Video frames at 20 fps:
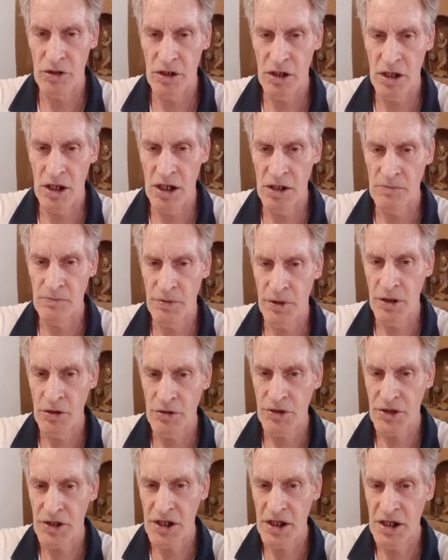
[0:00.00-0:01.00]
in
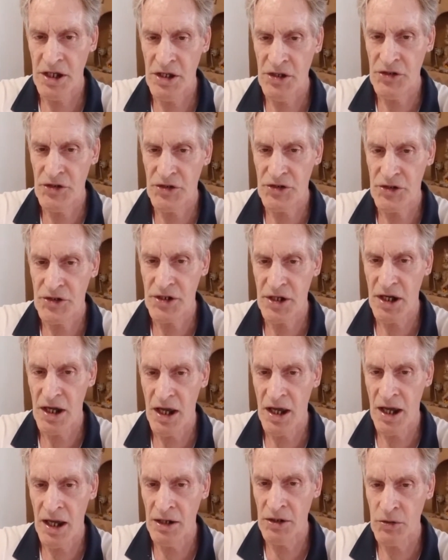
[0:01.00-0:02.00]
both East
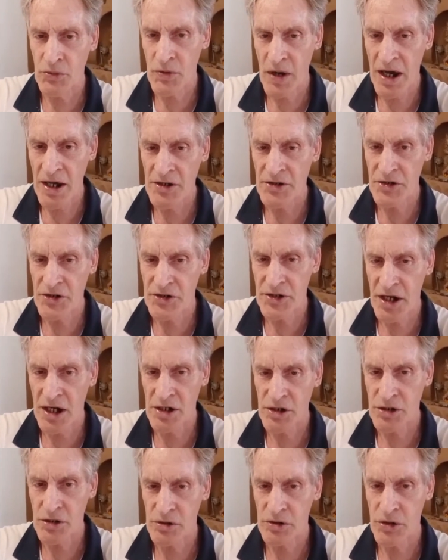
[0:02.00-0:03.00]
and West, I
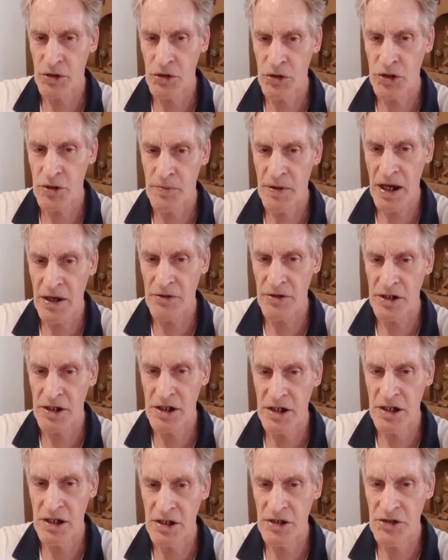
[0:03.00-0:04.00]
shall talk about the
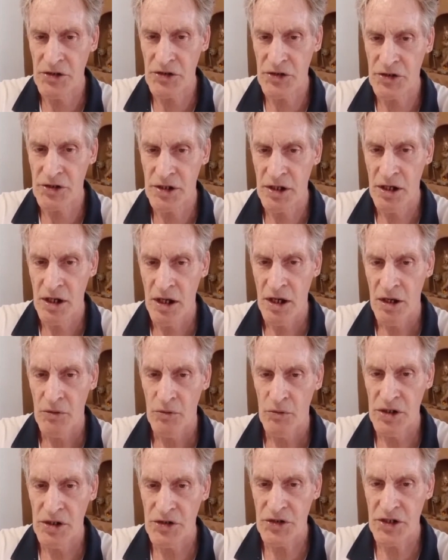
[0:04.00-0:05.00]
East,
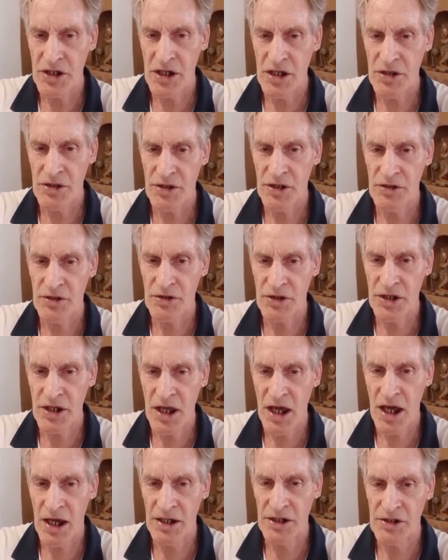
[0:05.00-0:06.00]
we see that
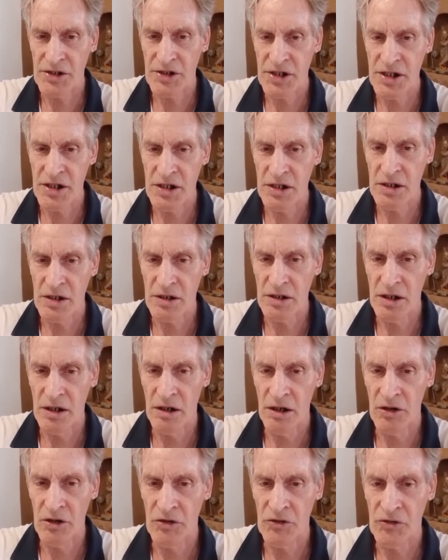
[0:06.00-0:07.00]
the idea
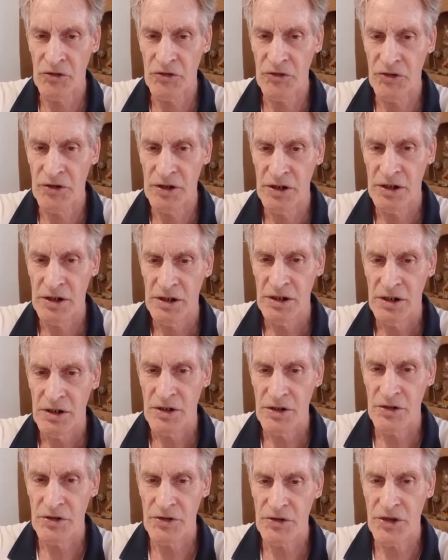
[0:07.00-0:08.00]
of
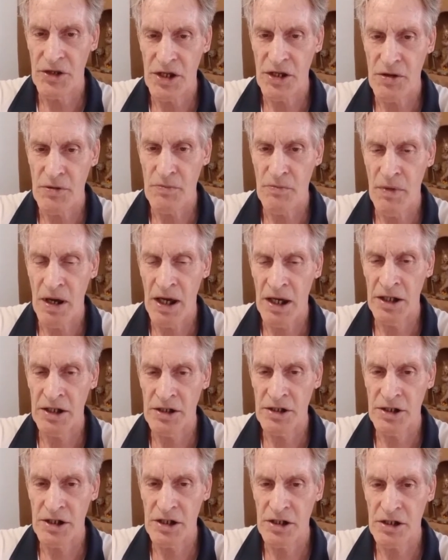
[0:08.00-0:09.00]
the
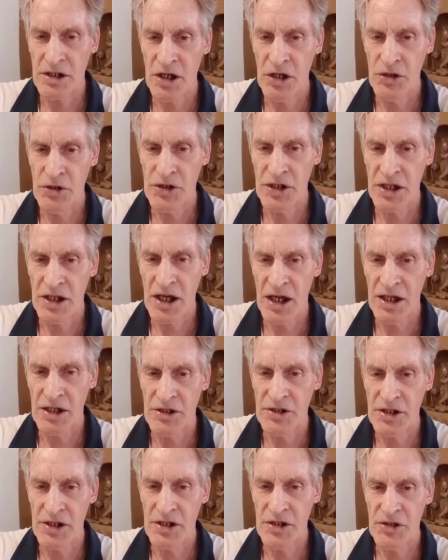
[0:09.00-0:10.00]
mind encoding
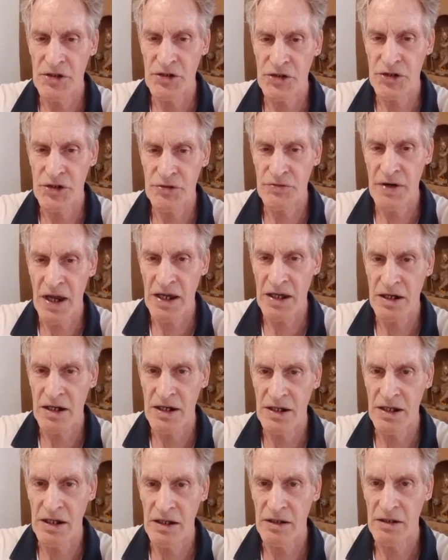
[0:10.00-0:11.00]
ideas
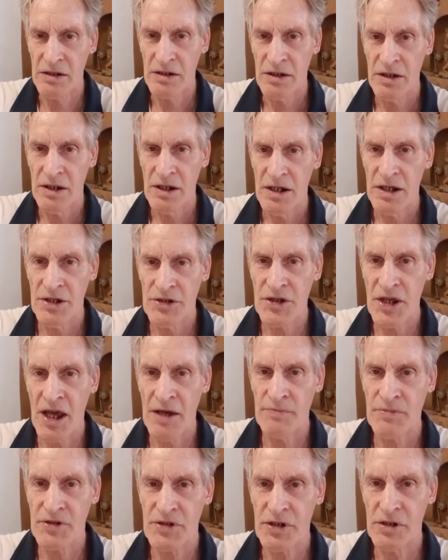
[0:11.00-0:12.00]
directly is
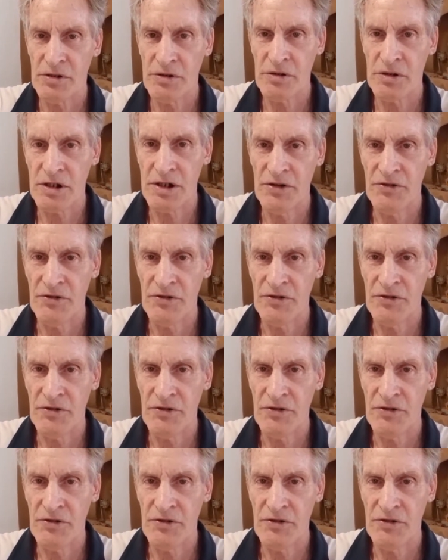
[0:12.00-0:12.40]
absolutely